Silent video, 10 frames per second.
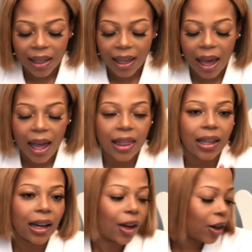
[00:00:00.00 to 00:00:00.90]
yeah and
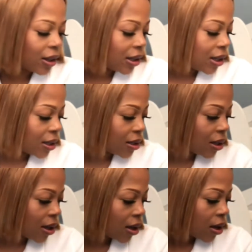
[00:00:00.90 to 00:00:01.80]
then I got these
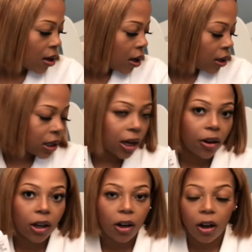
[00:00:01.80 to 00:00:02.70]

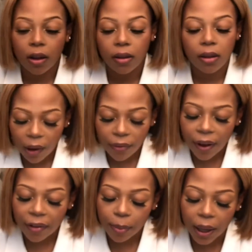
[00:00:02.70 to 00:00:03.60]
terry cloth
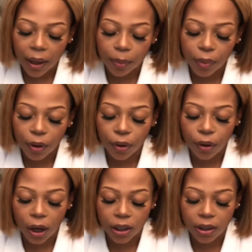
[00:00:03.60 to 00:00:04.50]
five pack pure
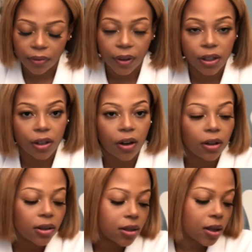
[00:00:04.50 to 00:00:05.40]
cotton face
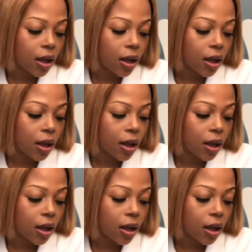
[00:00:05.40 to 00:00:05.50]
cloths